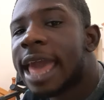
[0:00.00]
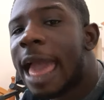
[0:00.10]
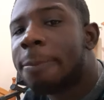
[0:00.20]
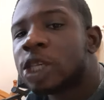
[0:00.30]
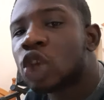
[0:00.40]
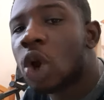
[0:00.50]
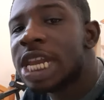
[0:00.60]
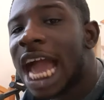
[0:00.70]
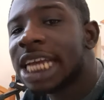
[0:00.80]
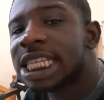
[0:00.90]
Episode
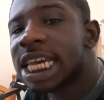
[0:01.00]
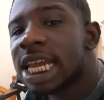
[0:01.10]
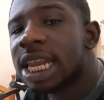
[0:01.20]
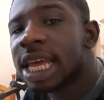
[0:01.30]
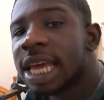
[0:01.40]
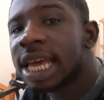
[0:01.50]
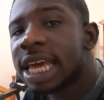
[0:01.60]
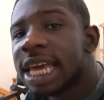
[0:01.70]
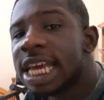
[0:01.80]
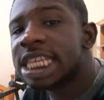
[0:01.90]
19,
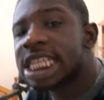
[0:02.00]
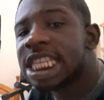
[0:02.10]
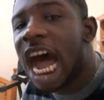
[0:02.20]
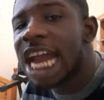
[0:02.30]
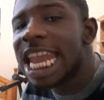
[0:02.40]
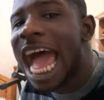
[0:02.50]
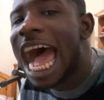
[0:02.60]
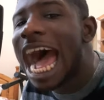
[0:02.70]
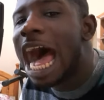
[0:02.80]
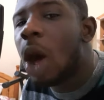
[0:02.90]
you start
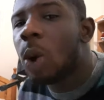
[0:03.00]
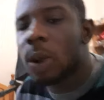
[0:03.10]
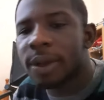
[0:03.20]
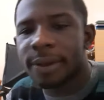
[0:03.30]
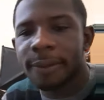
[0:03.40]
now.